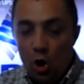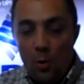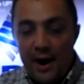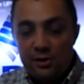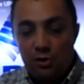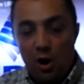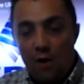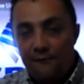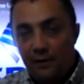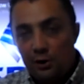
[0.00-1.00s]
No edge
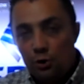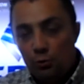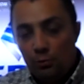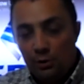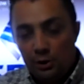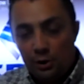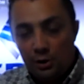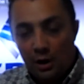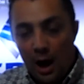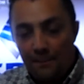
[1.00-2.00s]
of
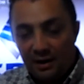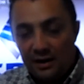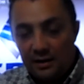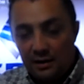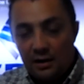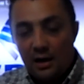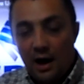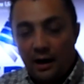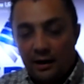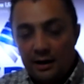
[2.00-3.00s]
uplink
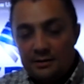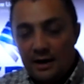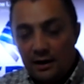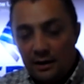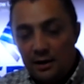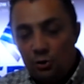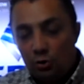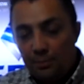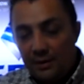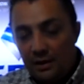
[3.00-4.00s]
on
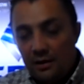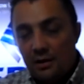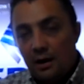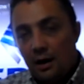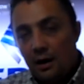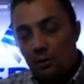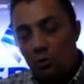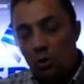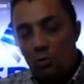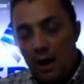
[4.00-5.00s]
intra-node B
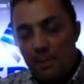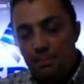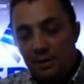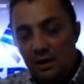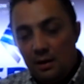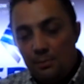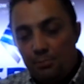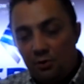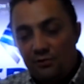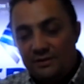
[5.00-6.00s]
and co-MP
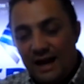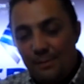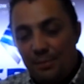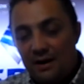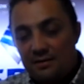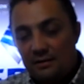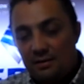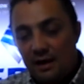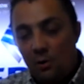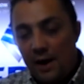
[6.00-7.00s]
improve
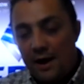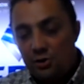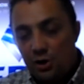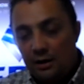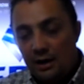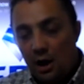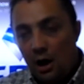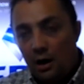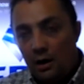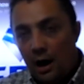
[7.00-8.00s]
10% cell edge in the
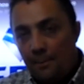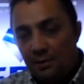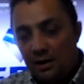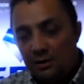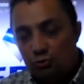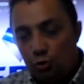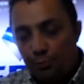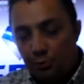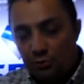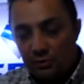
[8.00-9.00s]
uplink
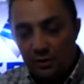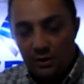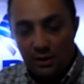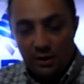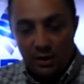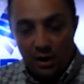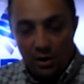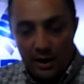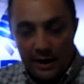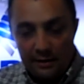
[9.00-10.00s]
throughput.
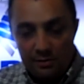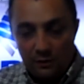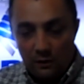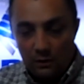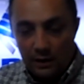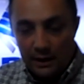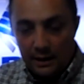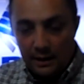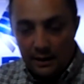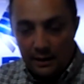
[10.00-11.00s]
Alright, so
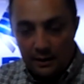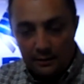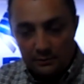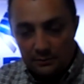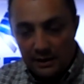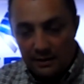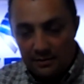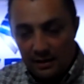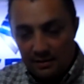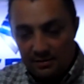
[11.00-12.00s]

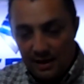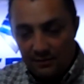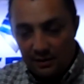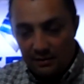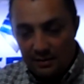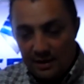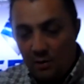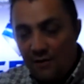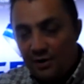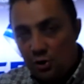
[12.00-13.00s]
there's a in the
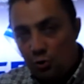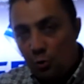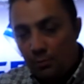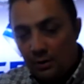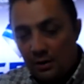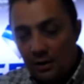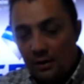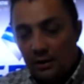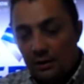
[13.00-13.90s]
cell average throughput,